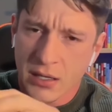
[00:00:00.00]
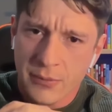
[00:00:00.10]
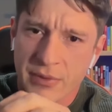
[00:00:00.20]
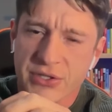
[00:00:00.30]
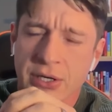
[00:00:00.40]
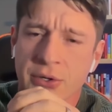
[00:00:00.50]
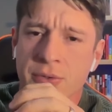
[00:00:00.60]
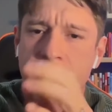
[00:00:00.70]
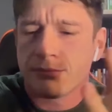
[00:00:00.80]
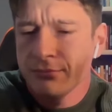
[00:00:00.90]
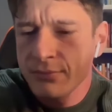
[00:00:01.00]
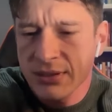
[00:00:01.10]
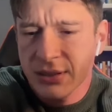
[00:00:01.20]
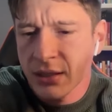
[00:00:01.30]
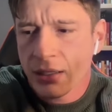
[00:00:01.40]
How much are you
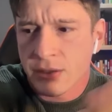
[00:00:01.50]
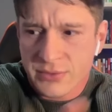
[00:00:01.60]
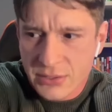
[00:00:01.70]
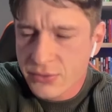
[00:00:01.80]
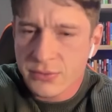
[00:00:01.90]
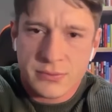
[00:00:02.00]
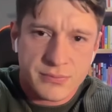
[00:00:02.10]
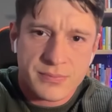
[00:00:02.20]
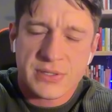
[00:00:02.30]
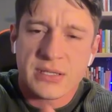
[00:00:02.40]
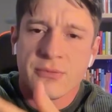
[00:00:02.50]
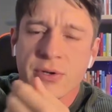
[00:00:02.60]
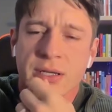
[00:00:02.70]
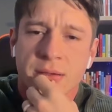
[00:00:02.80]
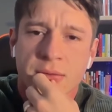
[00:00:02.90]
missing out just to see if
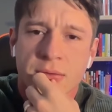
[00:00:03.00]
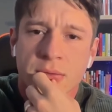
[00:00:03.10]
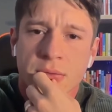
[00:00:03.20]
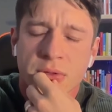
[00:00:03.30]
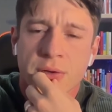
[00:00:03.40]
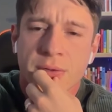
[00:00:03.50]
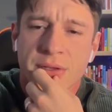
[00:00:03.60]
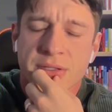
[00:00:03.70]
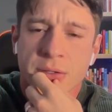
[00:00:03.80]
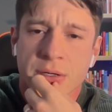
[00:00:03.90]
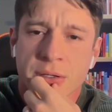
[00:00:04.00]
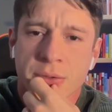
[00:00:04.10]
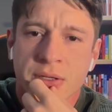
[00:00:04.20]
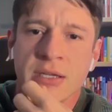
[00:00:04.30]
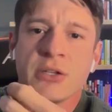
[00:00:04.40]
we can turn things
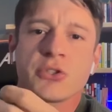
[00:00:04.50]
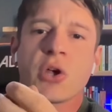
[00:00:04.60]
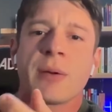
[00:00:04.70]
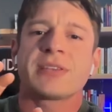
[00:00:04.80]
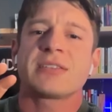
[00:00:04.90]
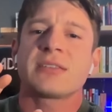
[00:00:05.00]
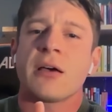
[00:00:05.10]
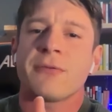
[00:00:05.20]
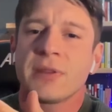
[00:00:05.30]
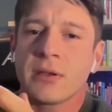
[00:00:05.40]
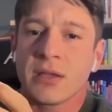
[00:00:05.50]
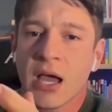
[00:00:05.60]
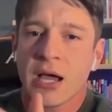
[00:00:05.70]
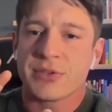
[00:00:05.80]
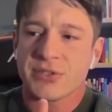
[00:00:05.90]
around? So I'm softening
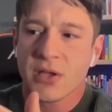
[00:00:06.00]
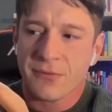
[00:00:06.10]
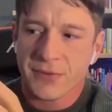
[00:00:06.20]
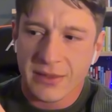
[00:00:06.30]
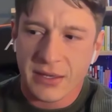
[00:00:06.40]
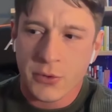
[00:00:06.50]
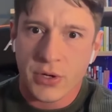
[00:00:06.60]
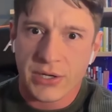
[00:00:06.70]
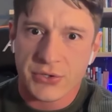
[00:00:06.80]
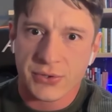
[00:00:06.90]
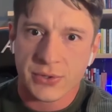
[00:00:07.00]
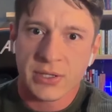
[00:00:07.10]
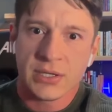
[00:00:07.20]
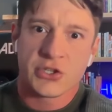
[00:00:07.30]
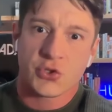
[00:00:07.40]
the question
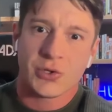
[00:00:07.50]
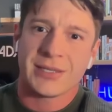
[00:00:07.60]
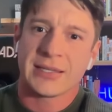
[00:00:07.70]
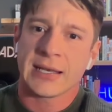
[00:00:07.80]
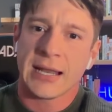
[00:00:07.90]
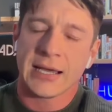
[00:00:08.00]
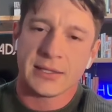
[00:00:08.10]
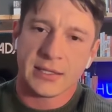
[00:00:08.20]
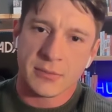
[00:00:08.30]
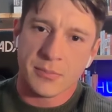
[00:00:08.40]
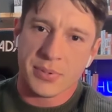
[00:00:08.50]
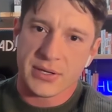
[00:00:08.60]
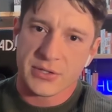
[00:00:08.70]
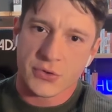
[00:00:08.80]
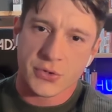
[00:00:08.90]
so it can land, it can
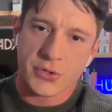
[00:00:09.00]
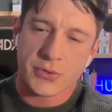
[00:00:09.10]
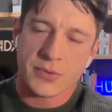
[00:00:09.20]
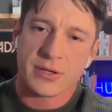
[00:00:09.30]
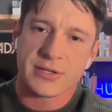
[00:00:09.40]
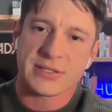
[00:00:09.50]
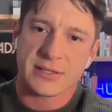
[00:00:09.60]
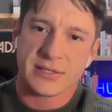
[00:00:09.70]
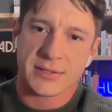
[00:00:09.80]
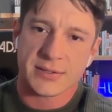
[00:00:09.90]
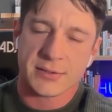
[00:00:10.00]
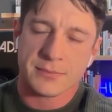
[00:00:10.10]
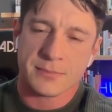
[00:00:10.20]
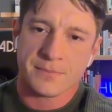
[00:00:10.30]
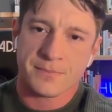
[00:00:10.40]
pierce through the resistance
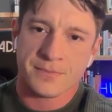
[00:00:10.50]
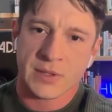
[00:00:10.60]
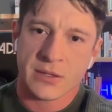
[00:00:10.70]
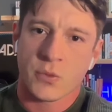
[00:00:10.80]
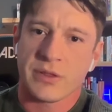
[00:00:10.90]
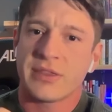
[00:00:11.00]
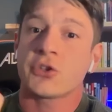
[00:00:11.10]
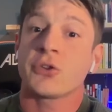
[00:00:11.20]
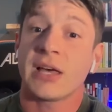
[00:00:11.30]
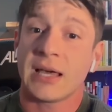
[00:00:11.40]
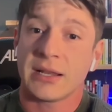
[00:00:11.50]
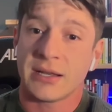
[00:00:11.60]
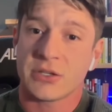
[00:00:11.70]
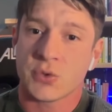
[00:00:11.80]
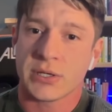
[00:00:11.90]
with the tonality
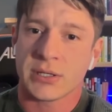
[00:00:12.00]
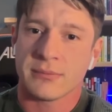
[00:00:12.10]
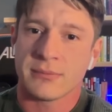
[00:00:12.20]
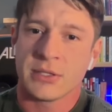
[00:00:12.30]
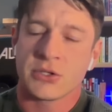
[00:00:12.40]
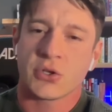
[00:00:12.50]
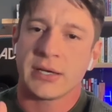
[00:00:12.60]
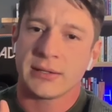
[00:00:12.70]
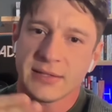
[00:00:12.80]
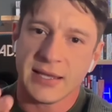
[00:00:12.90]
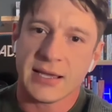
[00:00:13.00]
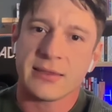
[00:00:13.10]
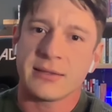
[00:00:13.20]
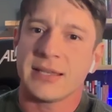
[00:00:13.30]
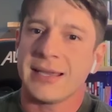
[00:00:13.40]
as well. So I take
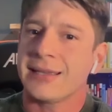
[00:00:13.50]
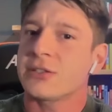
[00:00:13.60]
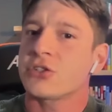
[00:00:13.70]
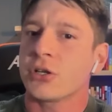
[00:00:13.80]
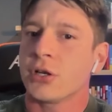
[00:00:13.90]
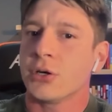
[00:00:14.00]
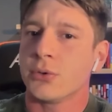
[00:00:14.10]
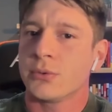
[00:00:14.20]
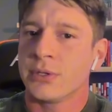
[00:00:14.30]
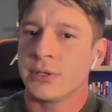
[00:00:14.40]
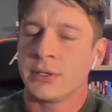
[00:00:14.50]
it slow.